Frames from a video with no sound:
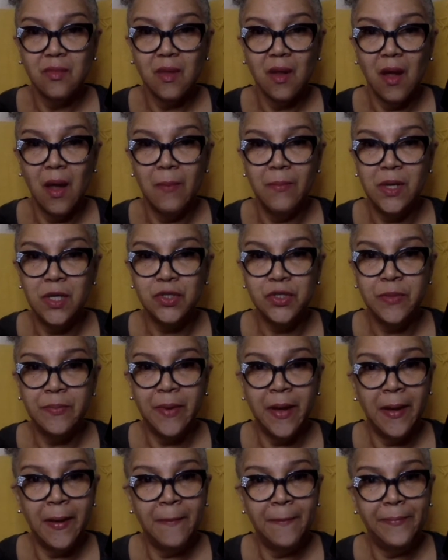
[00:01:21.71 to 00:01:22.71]
I measure
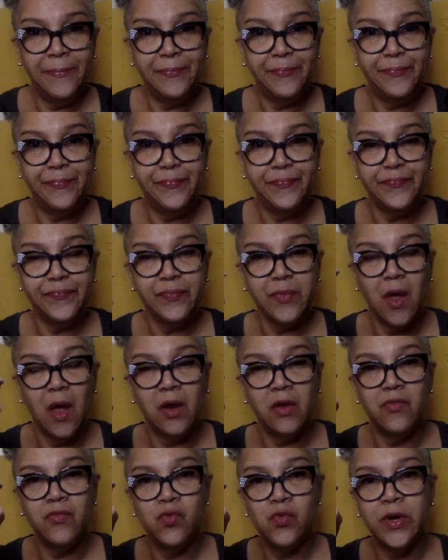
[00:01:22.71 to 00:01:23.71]
my
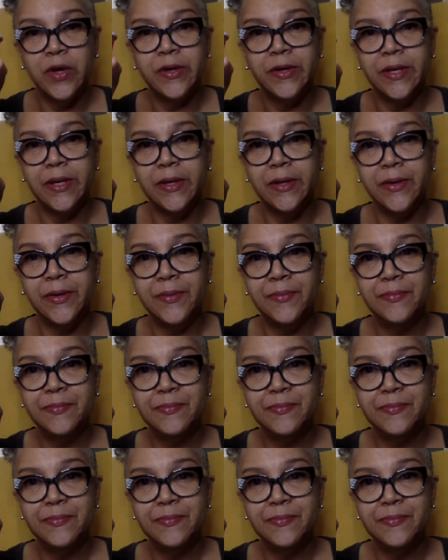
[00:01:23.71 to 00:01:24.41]
olive oil here,